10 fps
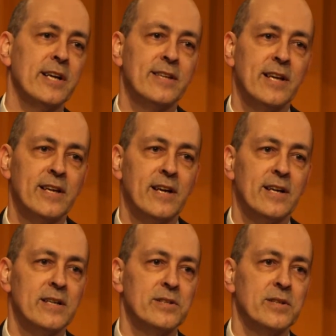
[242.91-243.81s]
I think
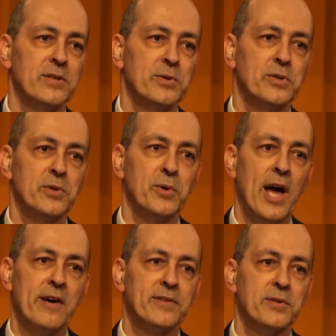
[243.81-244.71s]
you
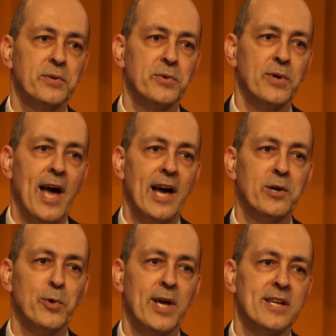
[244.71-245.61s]
have to
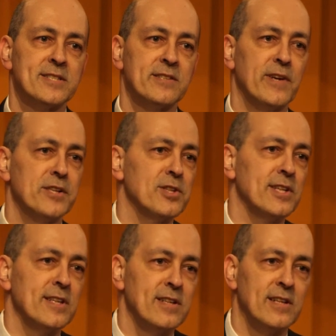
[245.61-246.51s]
acquiesce
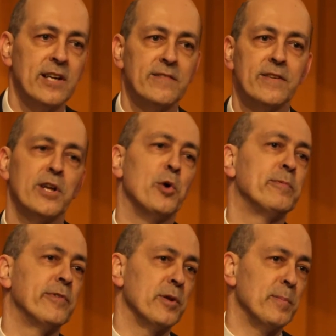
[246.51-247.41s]
eventually to love and hope
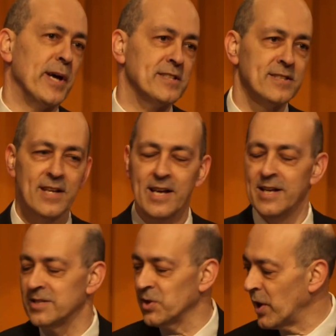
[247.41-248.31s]
for the best.
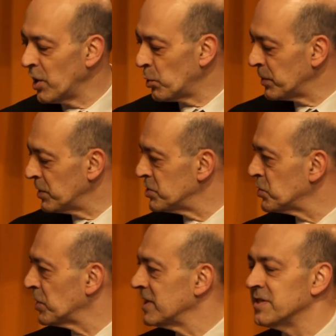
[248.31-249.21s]
So I hope you
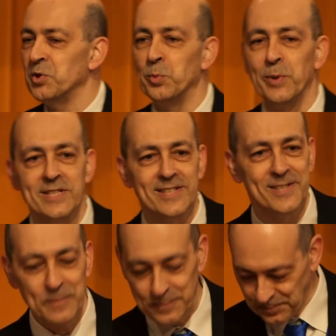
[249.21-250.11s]
enjoy these 2
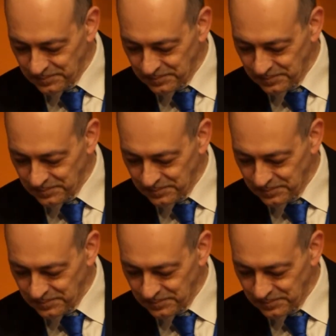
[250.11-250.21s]
pieces.